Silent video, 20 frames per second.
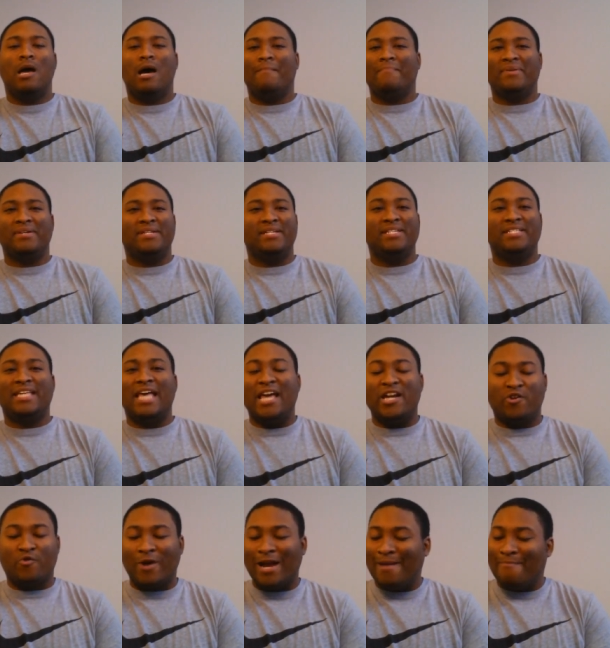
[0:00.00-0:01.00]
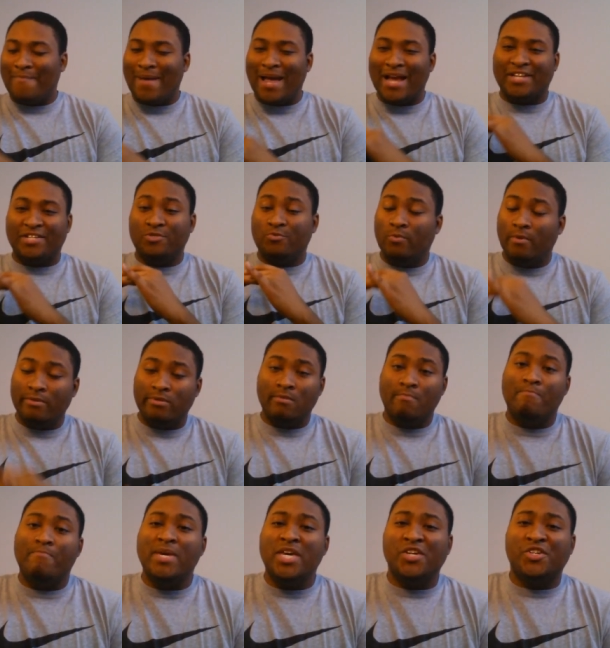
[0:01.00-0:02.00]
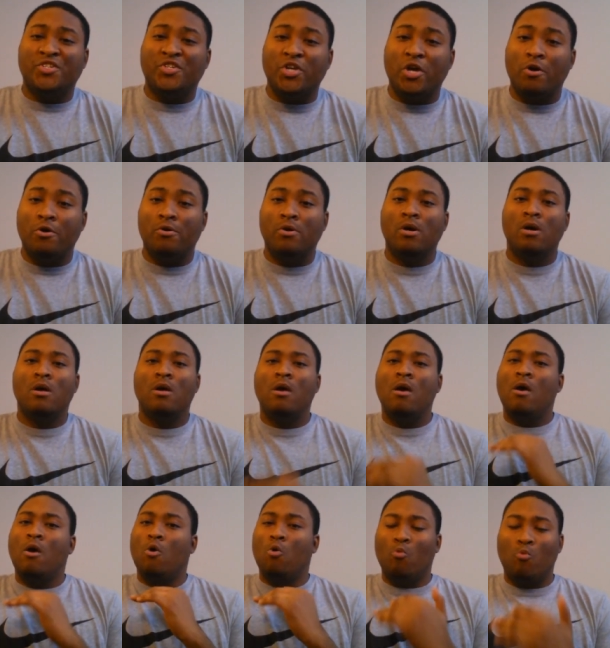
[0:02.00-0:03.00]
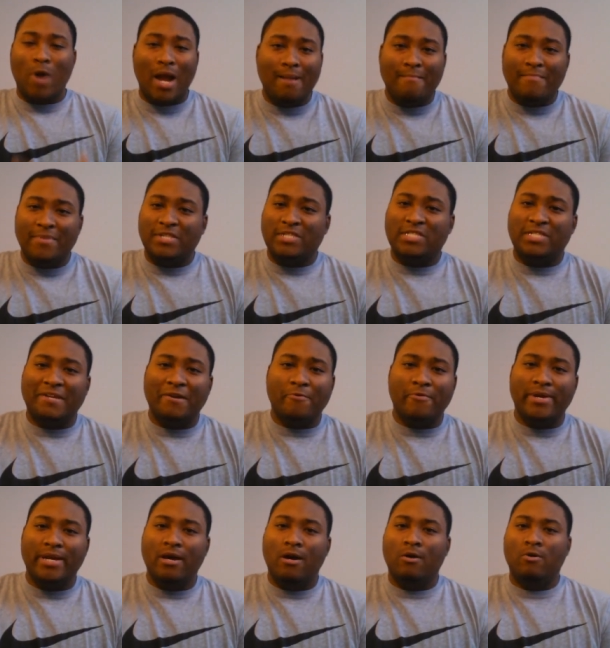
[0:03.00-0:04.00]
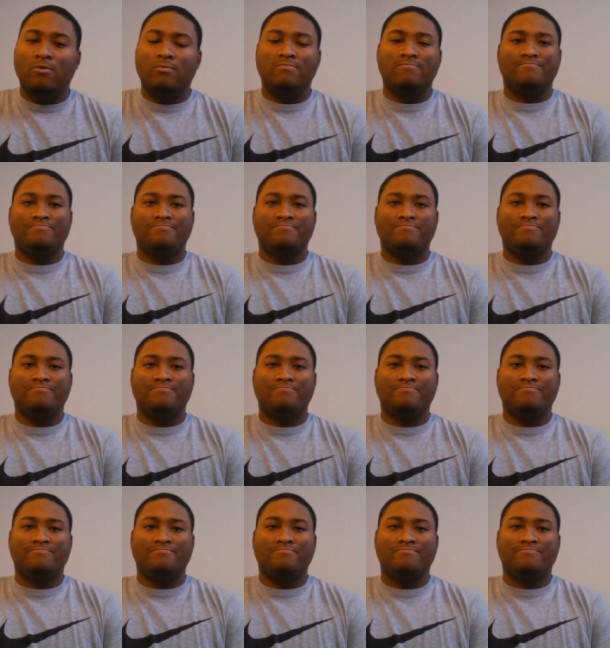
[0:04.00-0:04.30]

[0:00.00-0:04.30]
I mean, he's had great matches with The Big Show, Rey Mysterio,